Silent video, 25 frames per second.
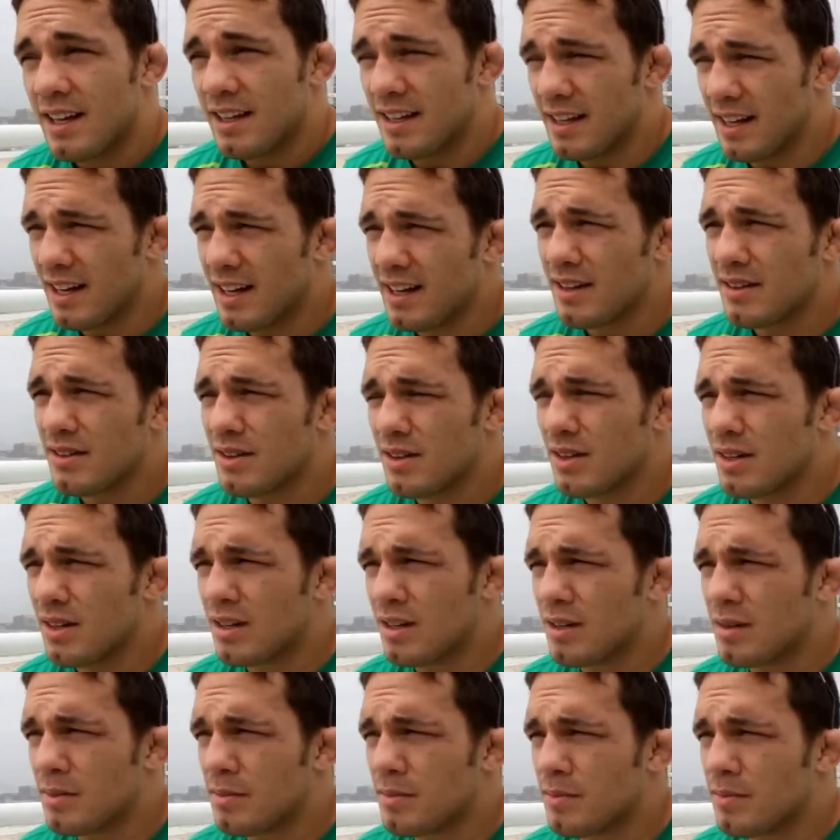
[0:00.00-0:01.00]
Yeah,
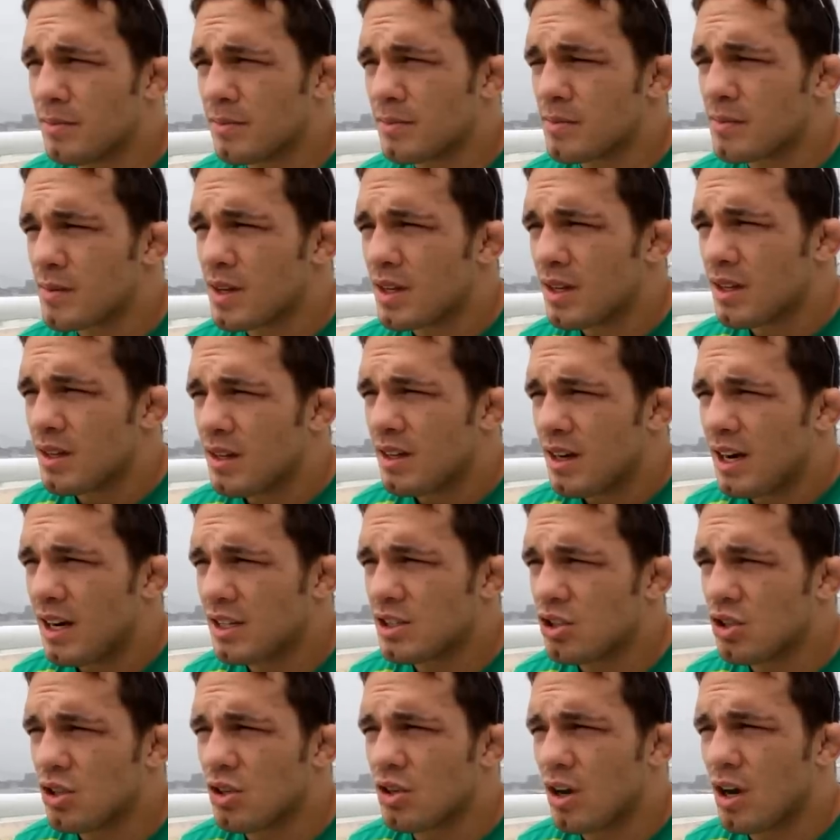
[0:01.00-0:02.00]
I
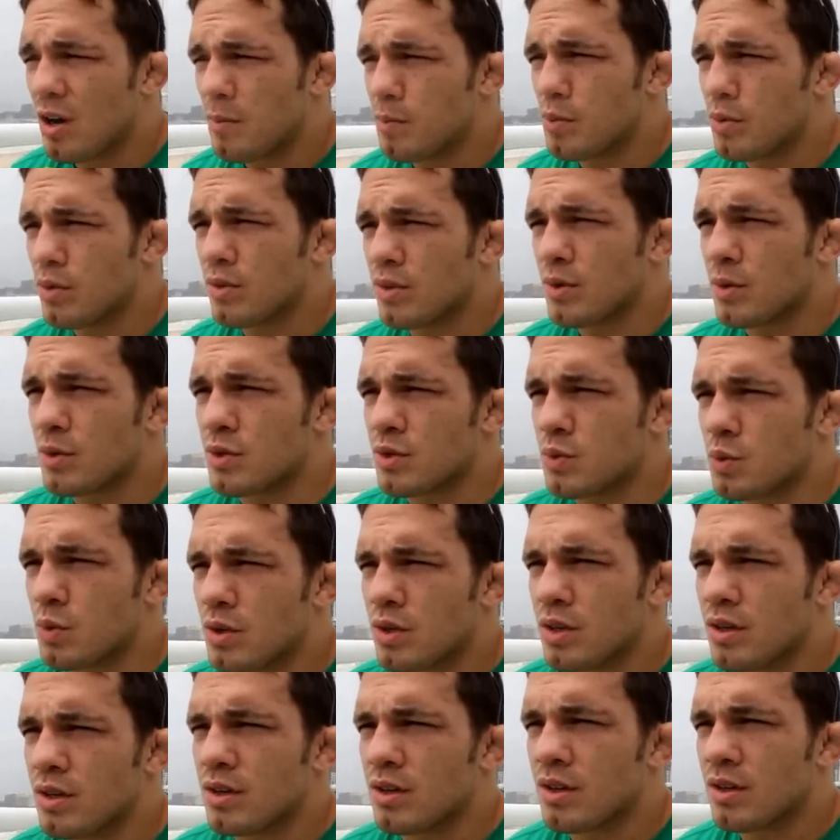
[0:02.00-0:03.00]
saw a couple. There was one